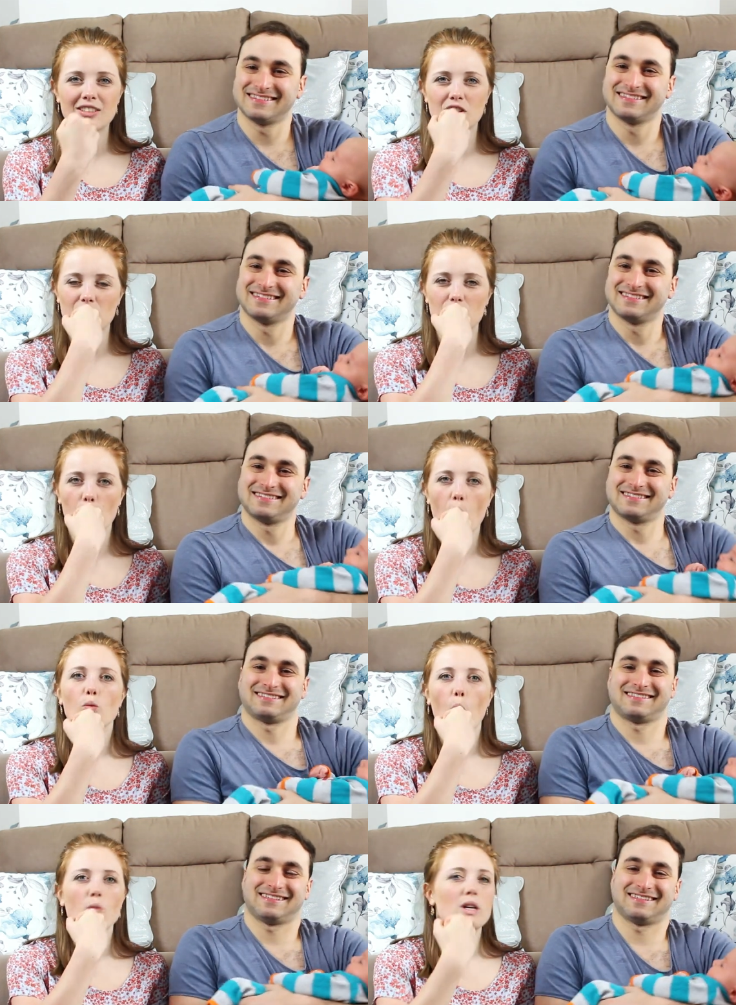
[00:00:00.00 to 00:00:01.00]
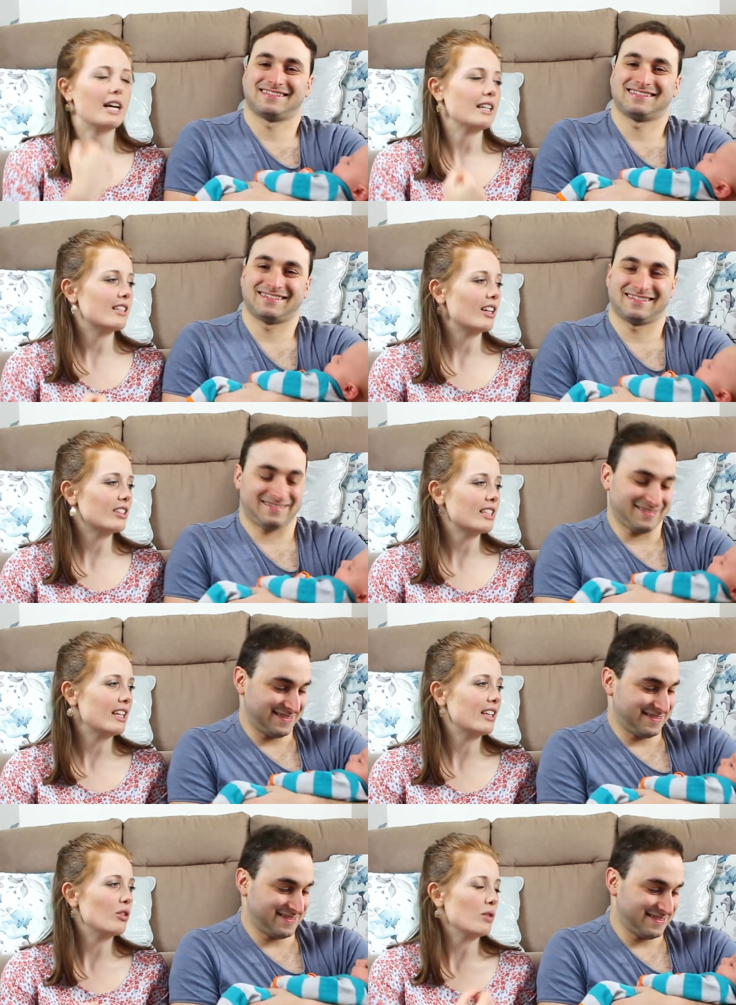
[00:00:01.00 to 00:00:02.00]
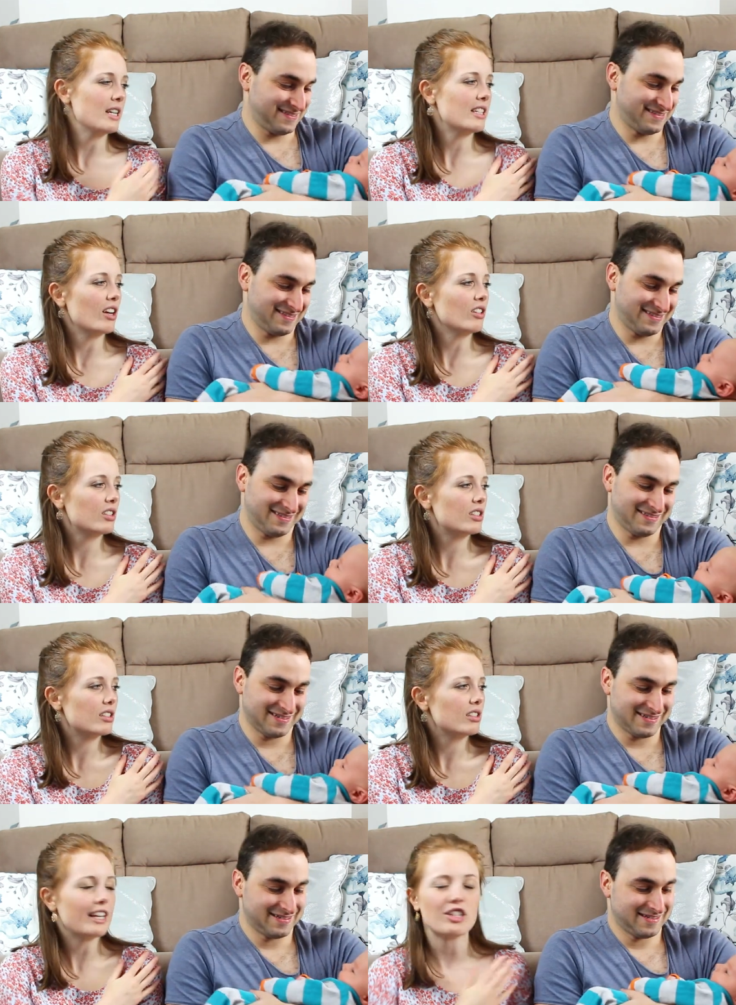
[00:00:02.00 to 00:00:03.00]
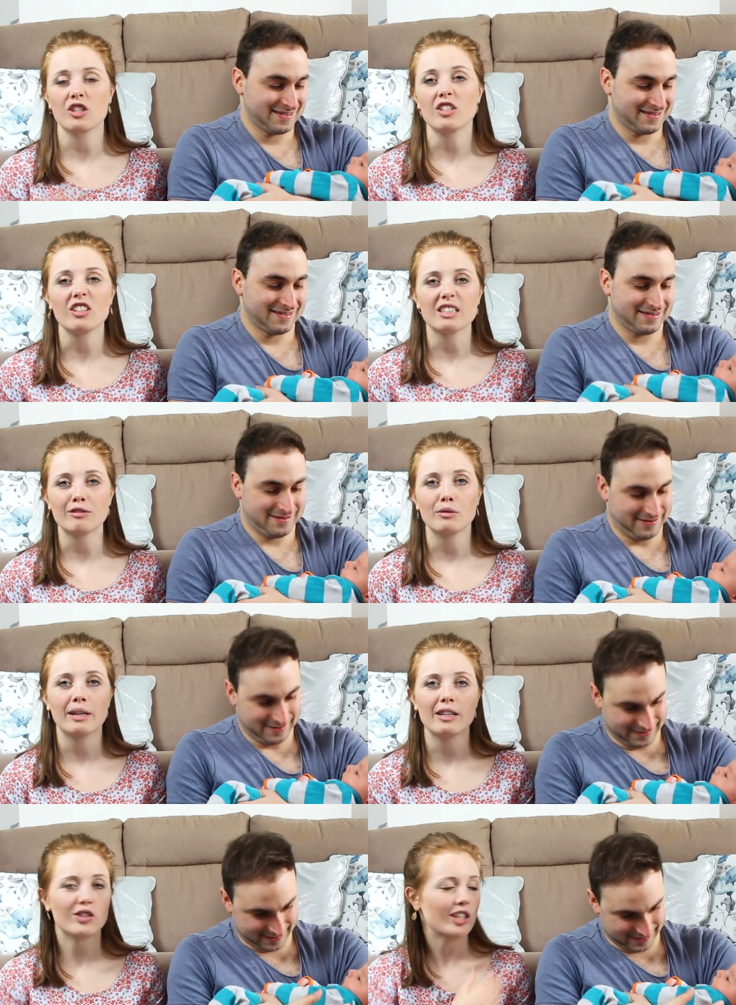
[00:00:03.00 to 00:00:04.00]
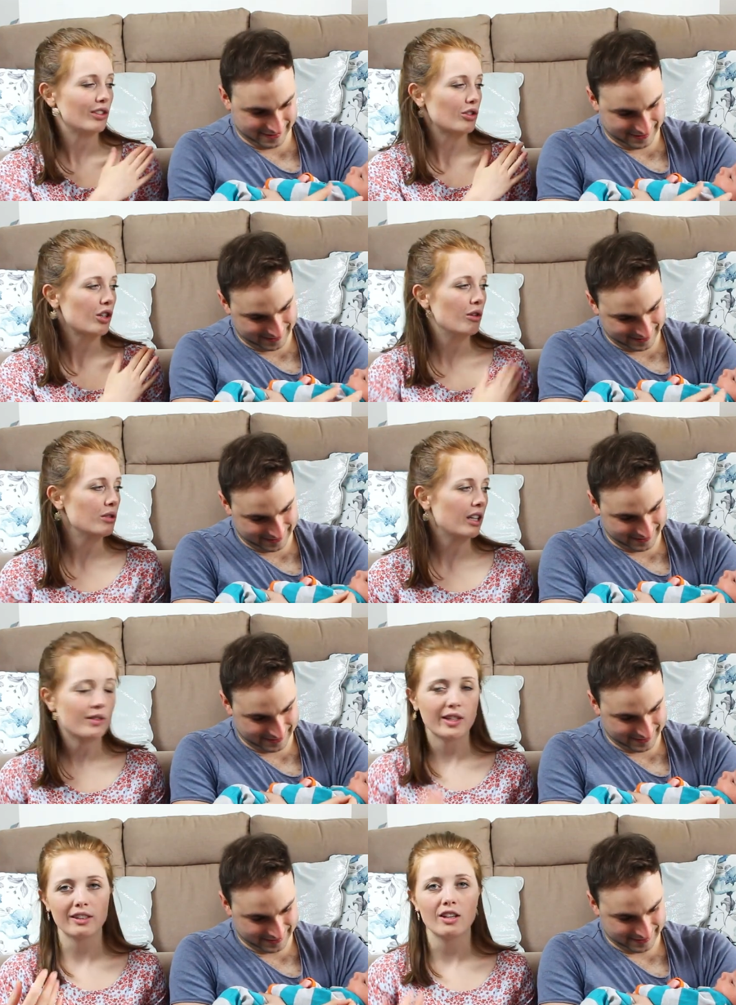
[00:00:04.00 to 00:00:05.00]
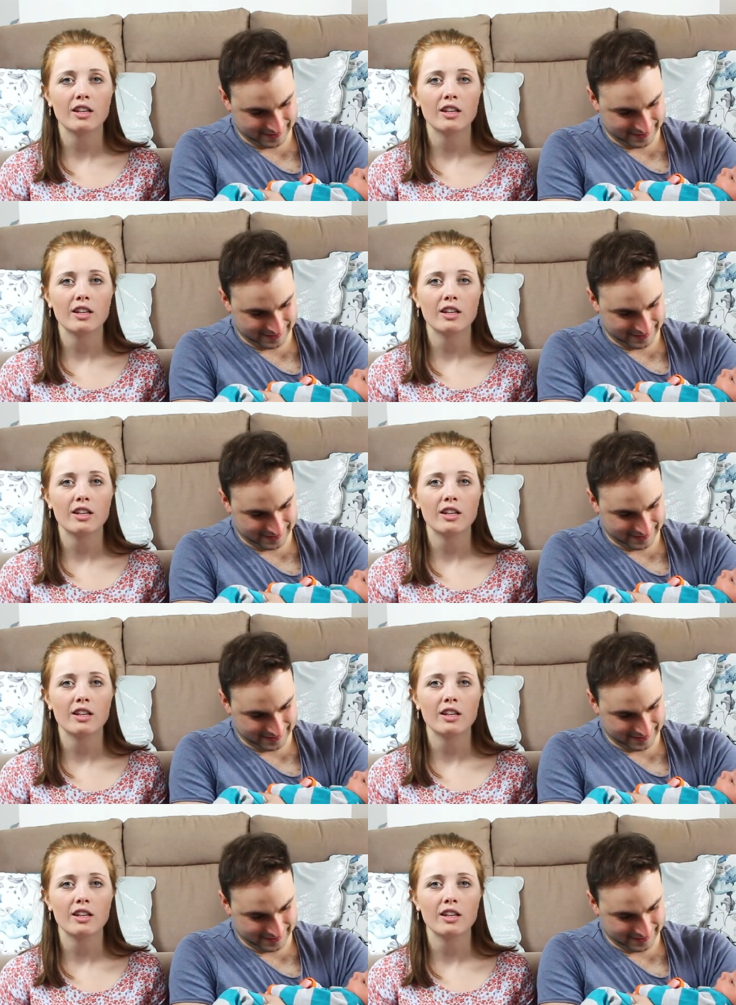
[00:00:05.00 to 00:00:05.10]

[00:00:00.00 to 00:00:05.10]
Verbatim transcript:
Speaker 1: and just goes and sucks it, or he sucks. He just sucks everywhere. He sucks your shoulder, suck your